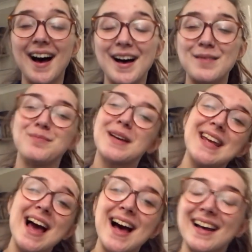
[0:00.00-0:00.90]
Um, but
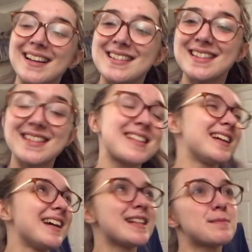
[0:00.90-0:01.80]
yeah, it's
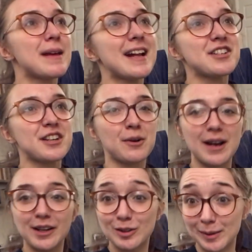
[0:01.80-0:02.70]
it's been actually
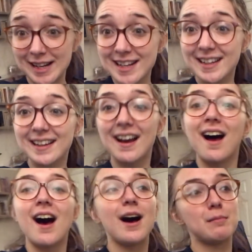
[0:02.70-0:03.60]
quite a good week.
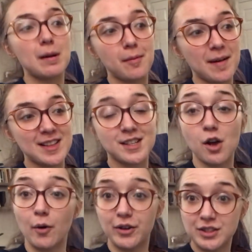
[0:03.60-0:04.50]
Um, I'm about to
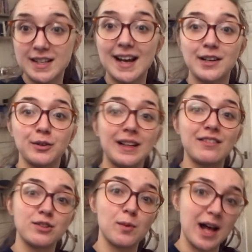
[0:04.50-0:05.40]
go on to annual
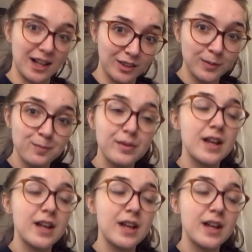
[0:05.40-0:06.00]
leave as well.